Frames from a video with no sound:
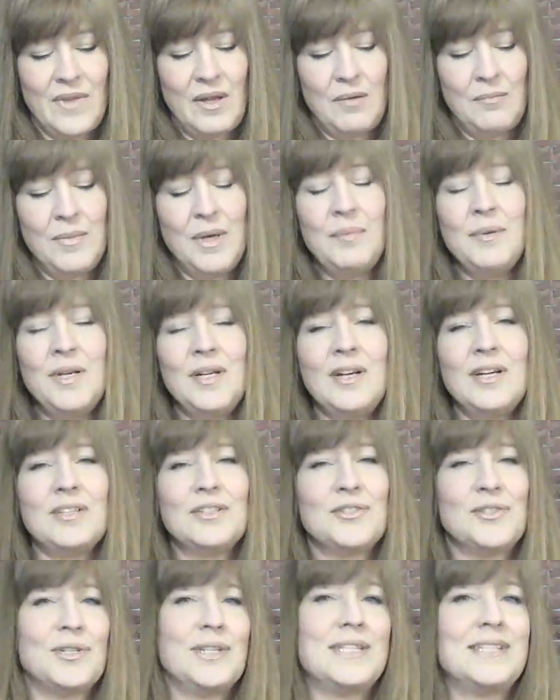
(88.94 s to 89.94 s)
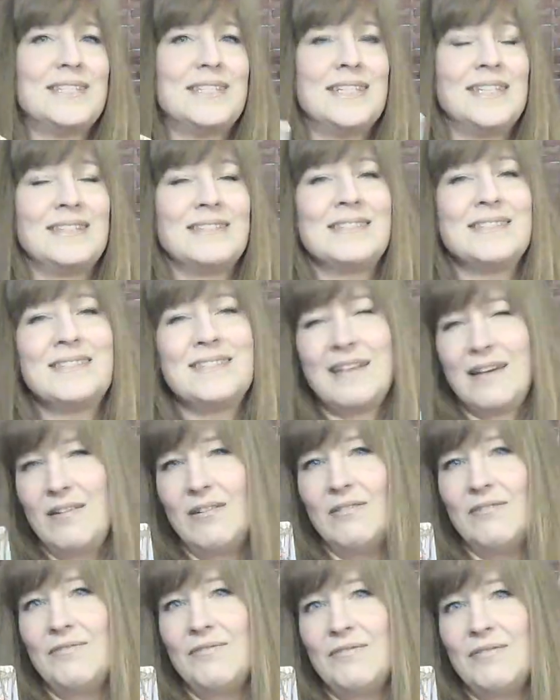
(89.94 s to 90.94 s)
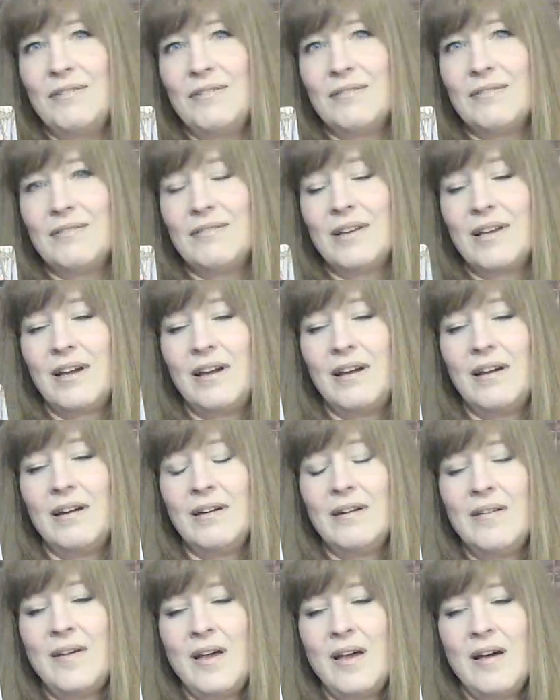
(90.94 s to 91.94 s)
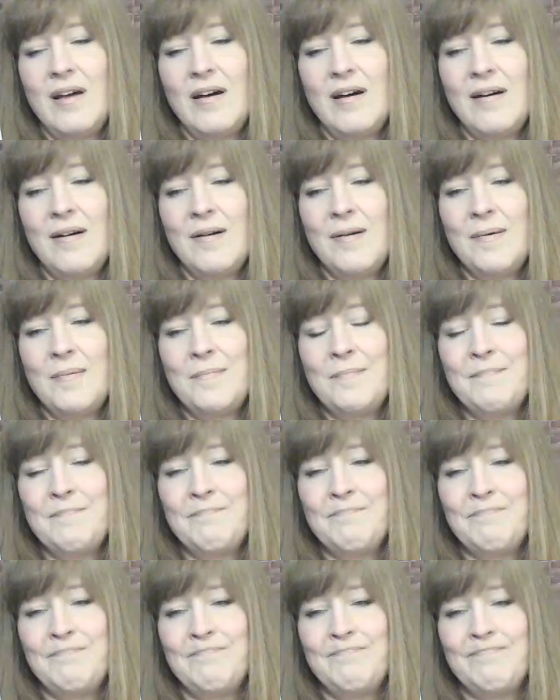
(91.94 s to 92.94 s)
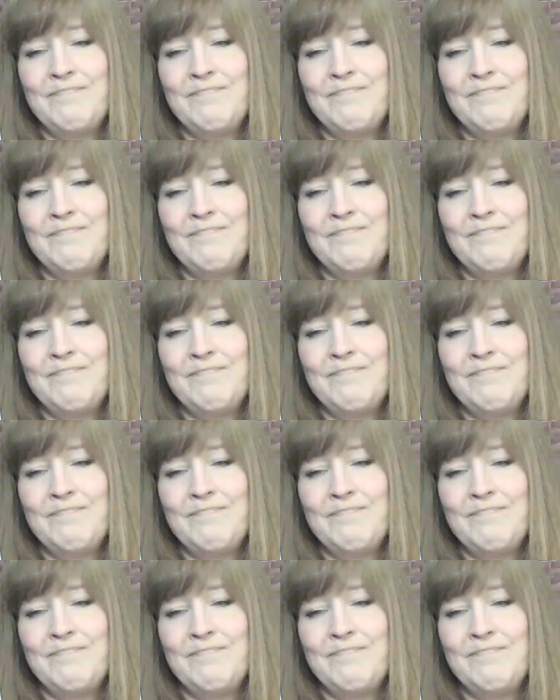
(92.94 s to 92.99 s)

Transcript: maybe not trusting self, okay? Um,